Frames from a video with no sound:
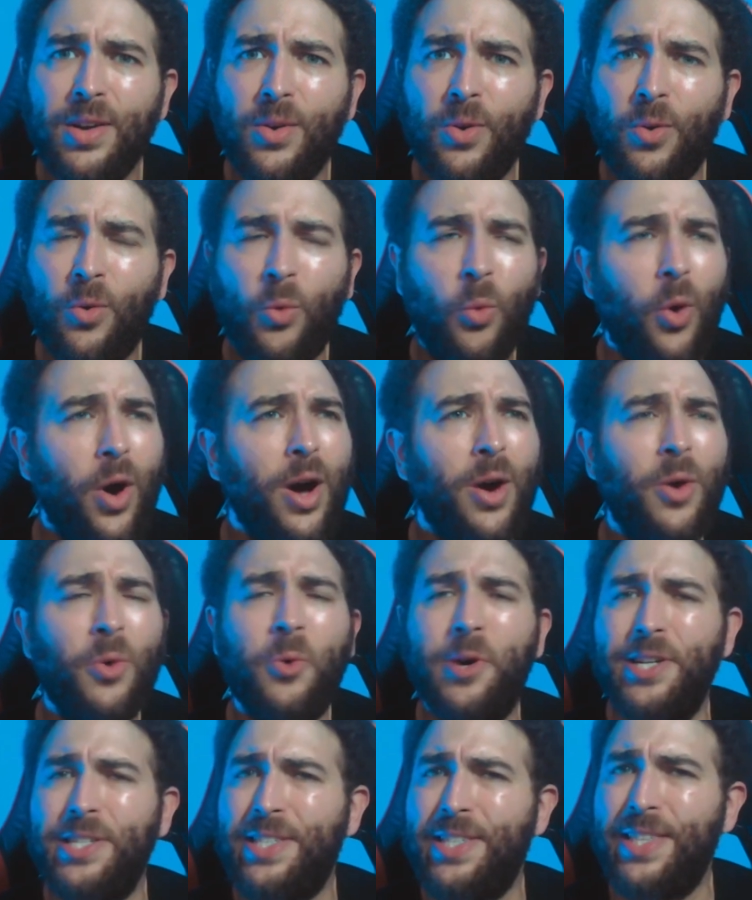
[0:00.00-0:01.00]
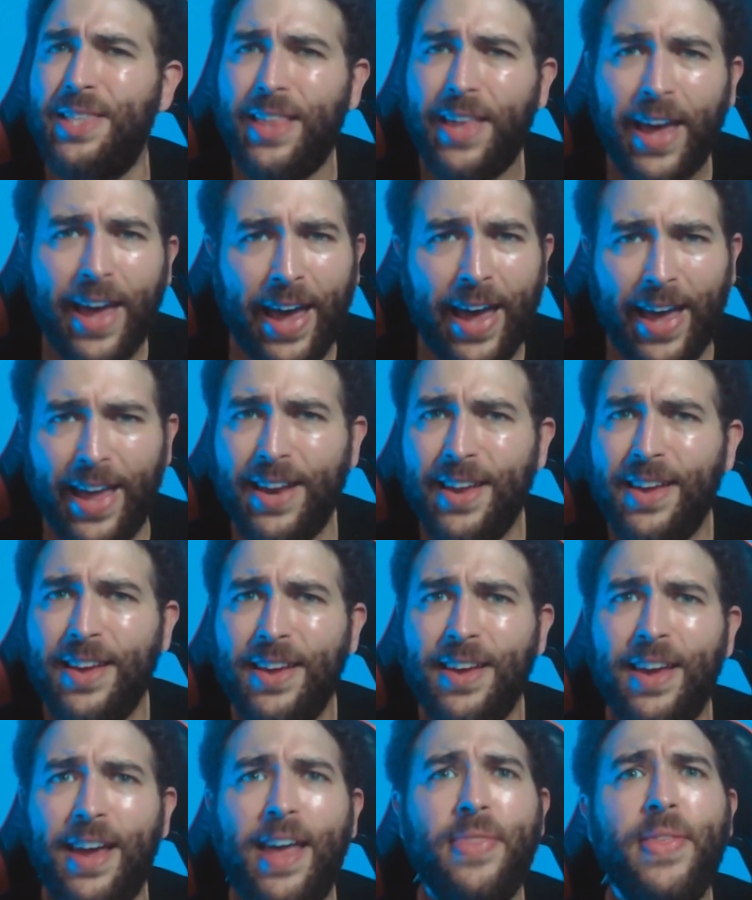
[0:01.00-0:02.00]
What was that?
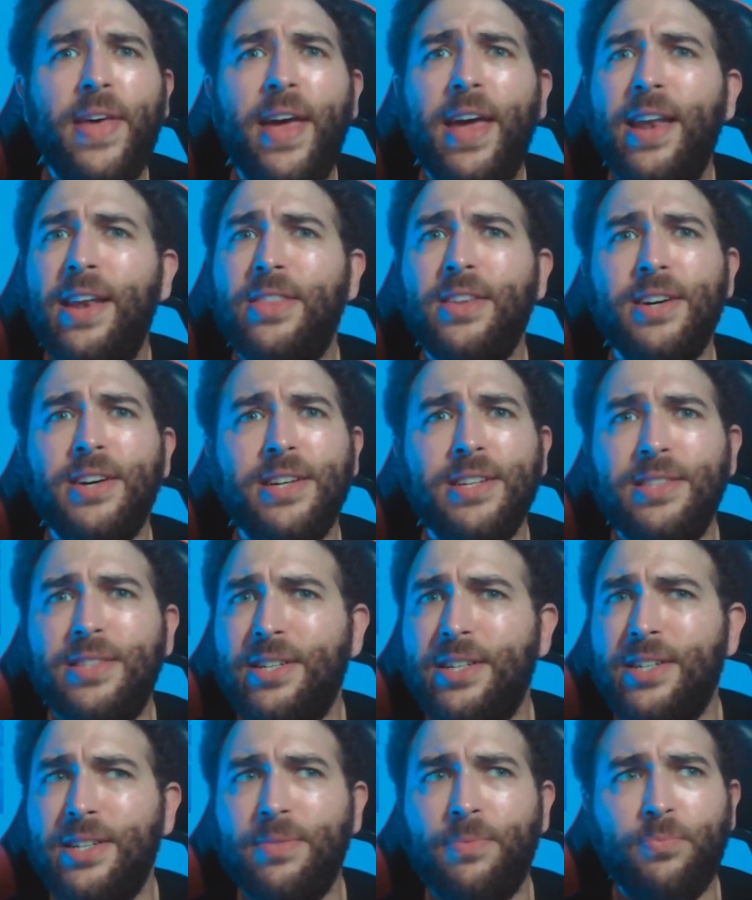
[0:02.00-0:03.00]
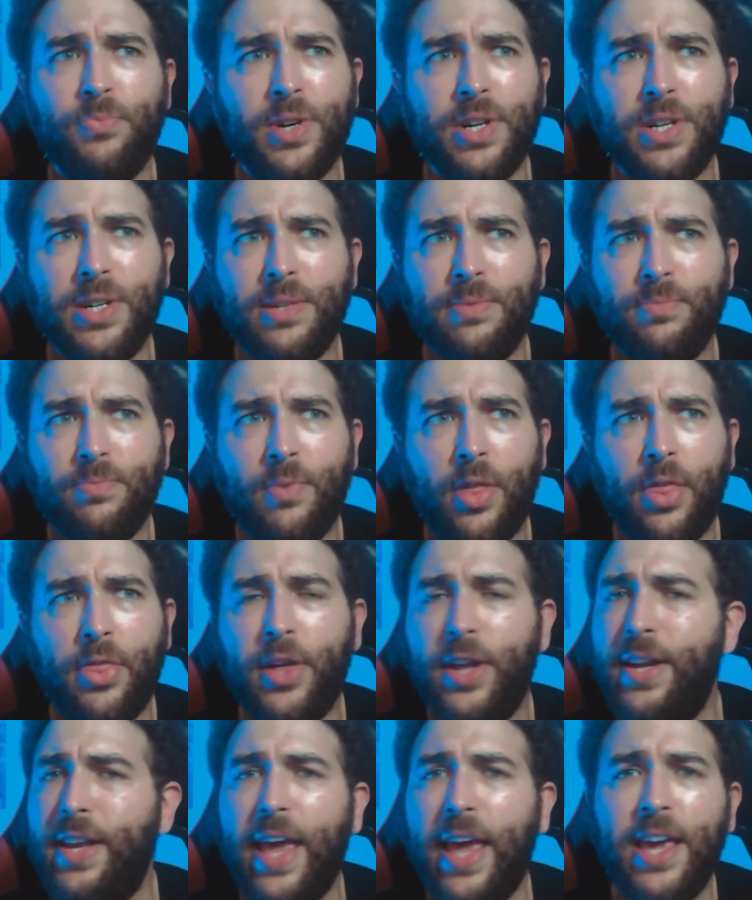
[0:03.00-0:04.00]
And then
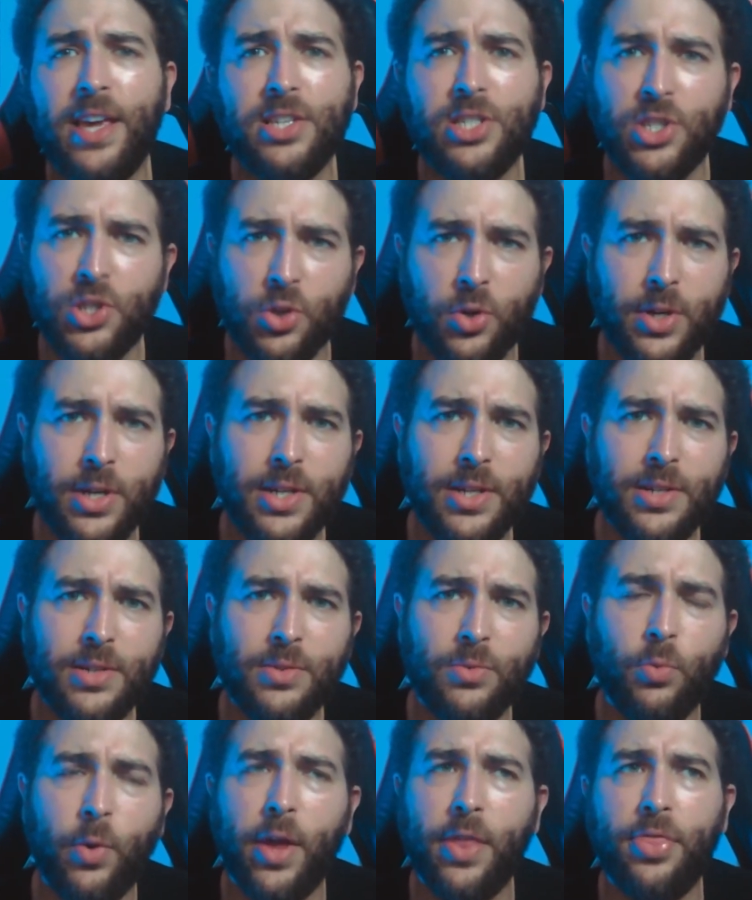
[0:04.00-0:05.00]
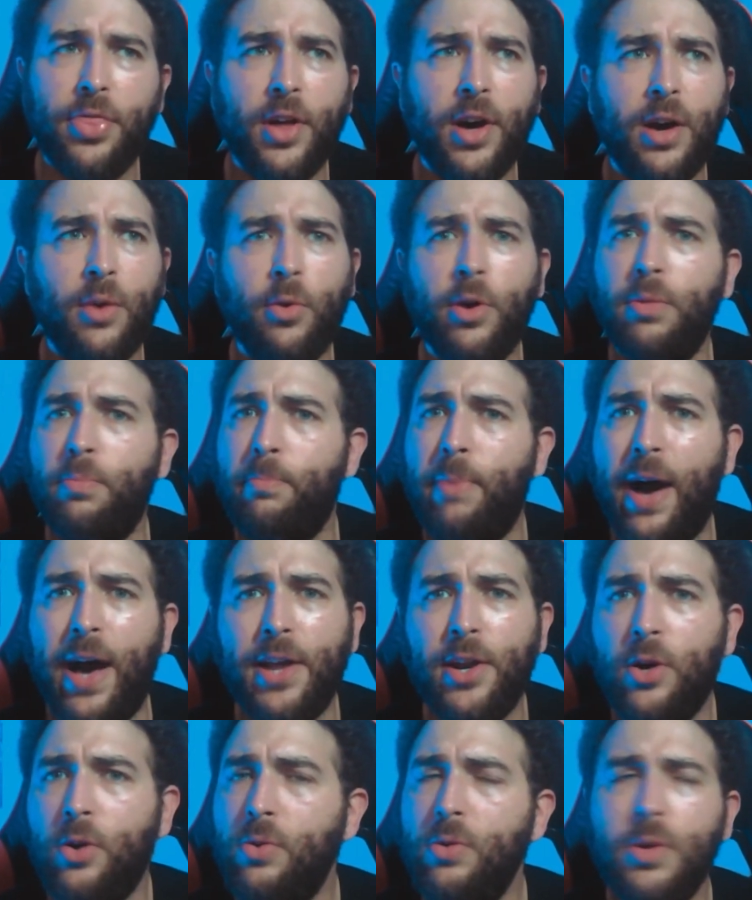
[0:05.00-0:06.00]
the Days joint with
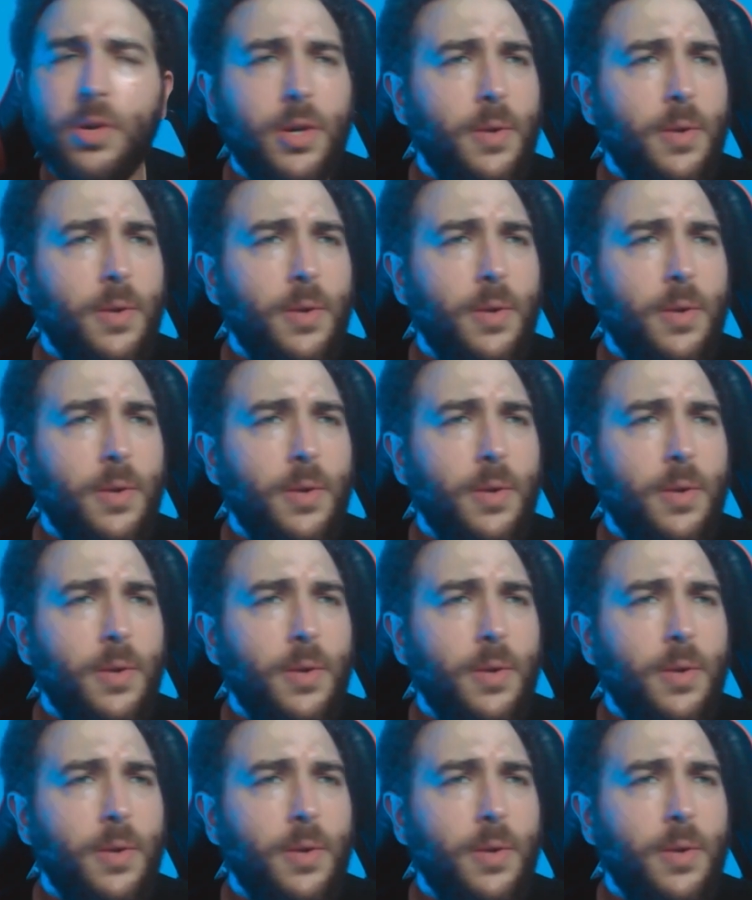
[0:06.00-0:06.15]
Bono.